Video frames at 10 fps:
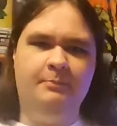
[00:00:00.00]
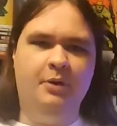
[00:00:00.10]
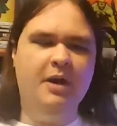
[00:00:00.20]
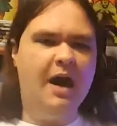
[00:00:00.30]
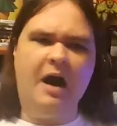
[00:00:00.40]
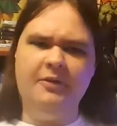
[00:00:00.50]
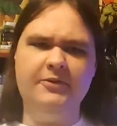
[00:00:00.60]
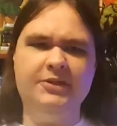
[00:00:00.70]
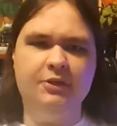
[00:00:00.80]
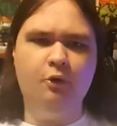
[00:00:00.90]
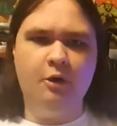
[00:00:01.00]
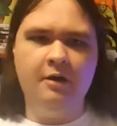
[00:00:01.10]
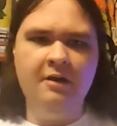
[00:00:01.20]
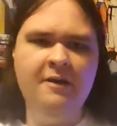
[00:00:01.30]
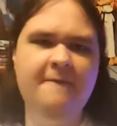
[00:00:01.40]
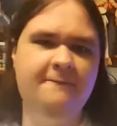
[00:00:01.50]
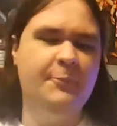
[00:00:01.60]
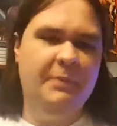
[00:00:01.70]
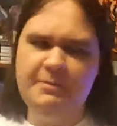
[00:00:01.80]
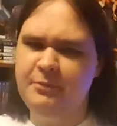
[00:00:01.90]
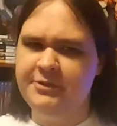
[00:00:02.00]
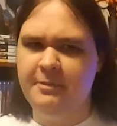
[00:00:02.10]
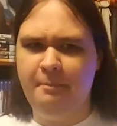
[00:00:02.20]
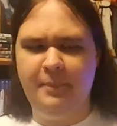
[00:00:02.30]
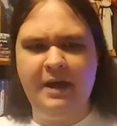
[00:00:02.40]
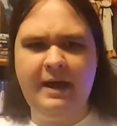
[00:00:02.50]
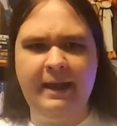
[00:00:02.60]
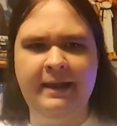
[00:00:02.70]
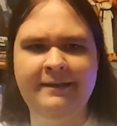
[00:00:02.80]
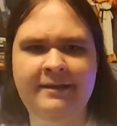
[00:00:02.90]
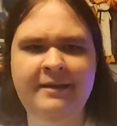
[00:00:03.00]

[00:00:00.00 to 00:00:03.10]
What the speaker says: put on the store for people to buy?